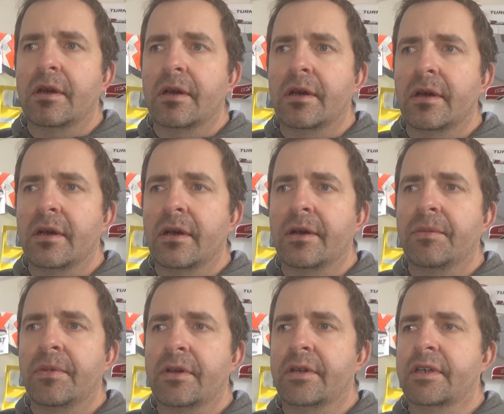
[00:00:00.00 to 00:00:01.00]

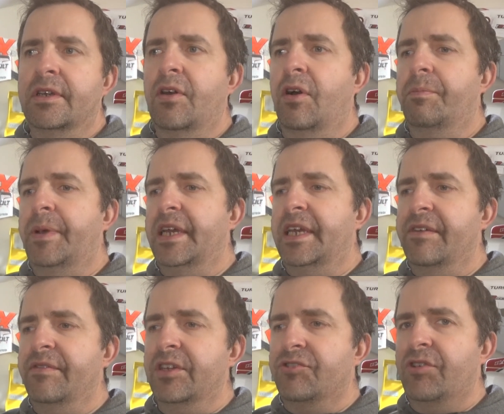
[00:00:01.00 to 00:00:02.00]
got a bit of give
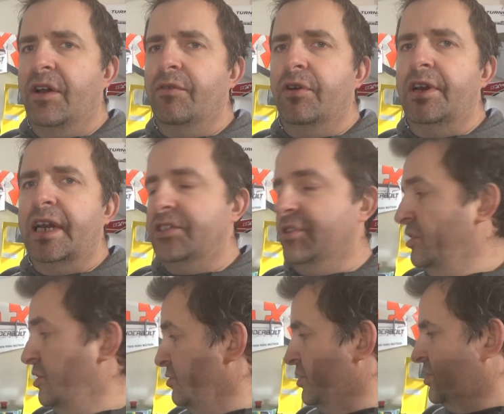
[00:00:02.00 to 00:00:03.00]
in the travel, unless I
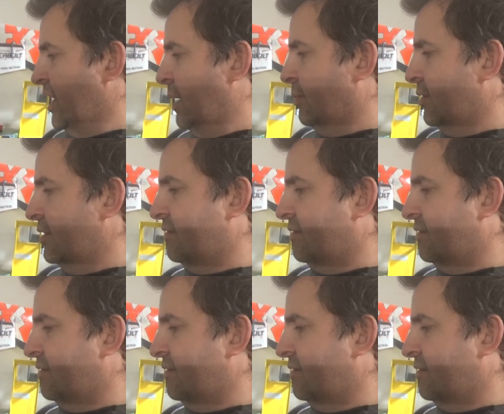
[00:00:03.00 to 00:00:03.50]
use the table at the